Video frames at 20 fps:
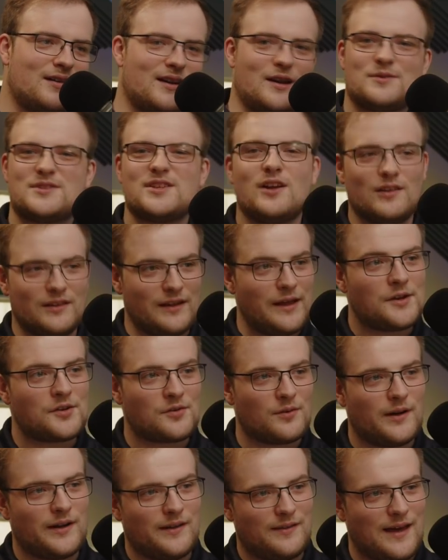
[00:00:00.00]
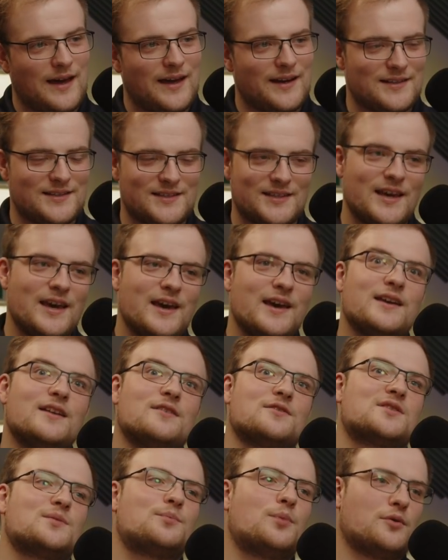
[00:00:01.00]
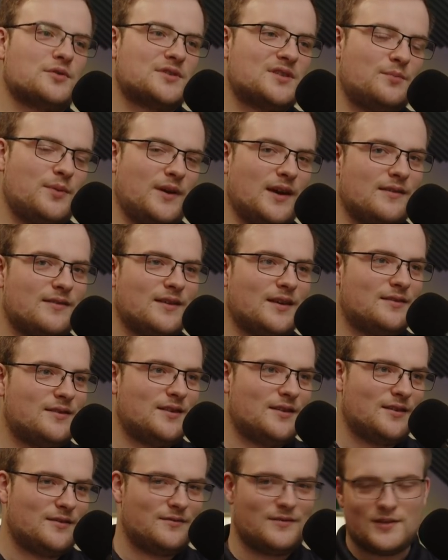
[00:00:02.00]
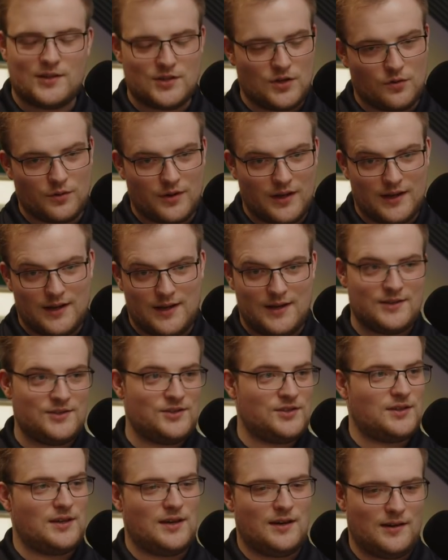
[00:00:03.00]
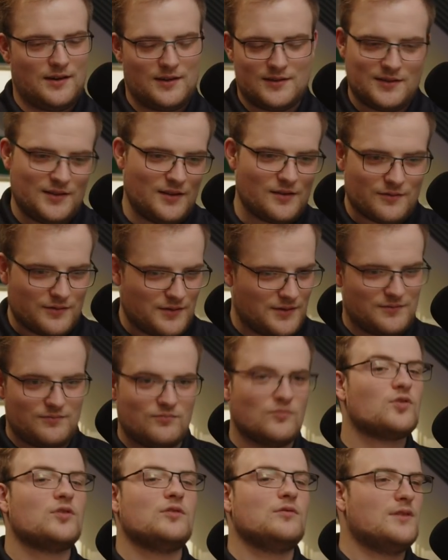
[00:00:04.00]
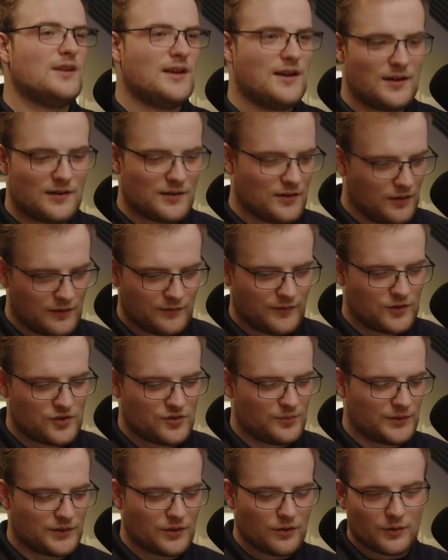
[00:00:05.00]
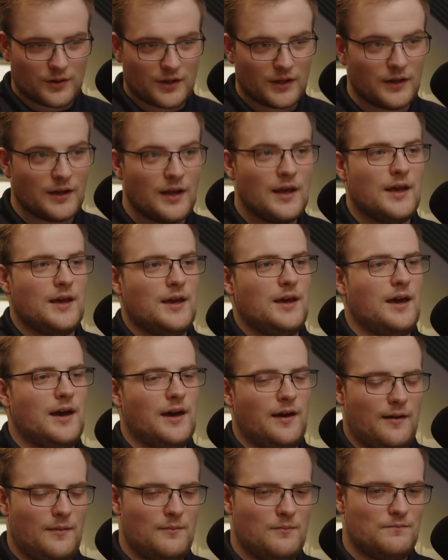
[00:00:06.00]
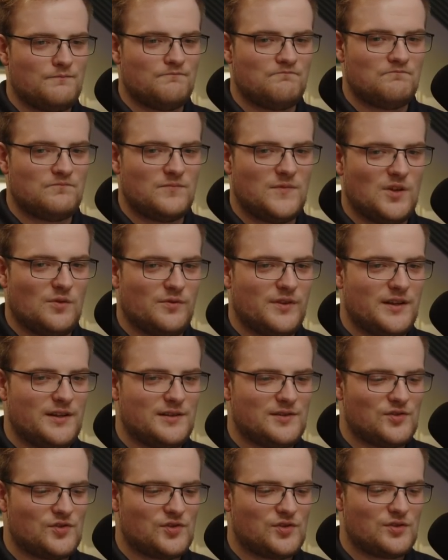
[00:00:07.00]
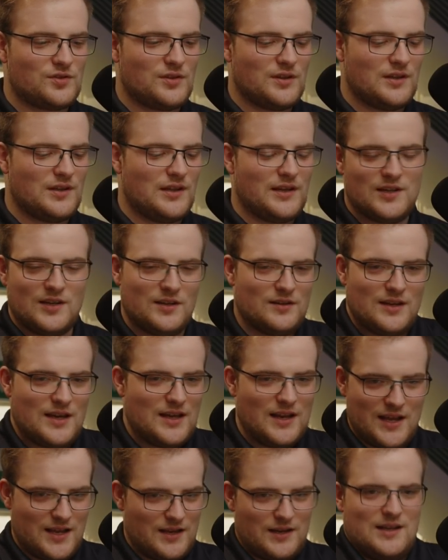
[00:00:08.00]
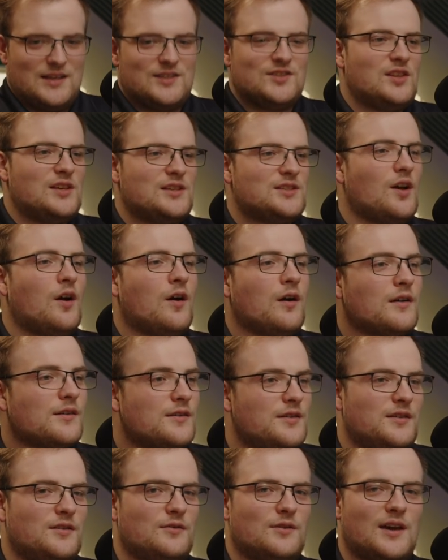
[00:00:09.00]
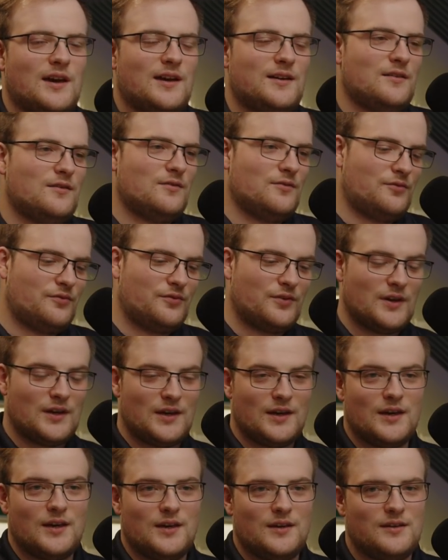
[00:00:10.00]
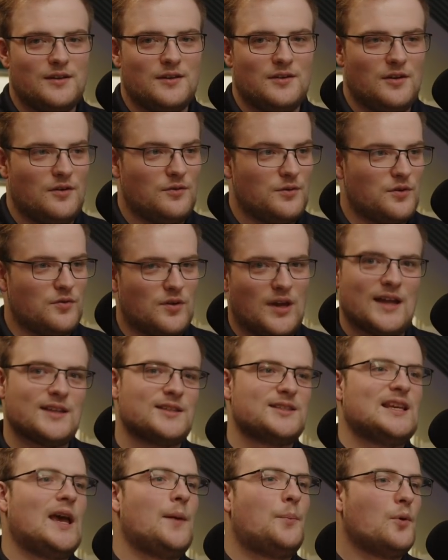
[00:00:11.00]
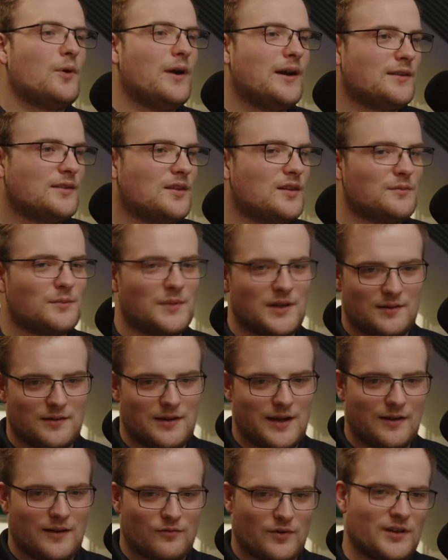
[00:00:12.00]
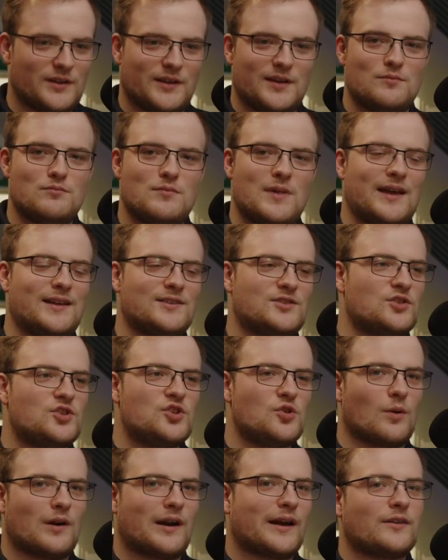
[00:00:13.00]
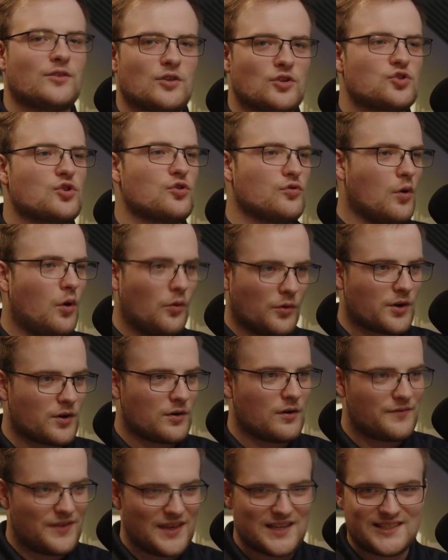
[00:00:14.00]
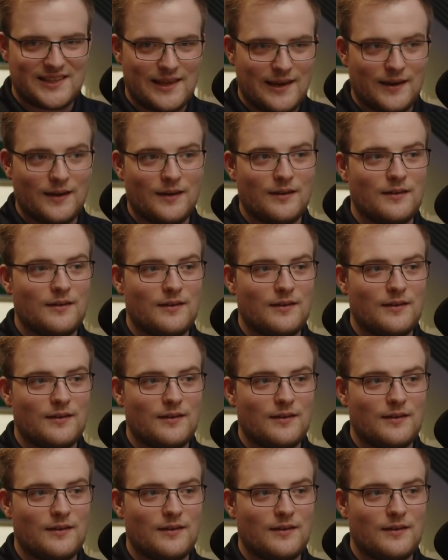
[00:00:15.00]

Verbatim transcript: Now it's not literally that. It's you know supposed to be that the the token is uh, it's you know there's unique, non fungible token. Um, you know that is it, it, it is this art. You kind of you know you can't separate them. It, it really means that you are like the true owner of this thing.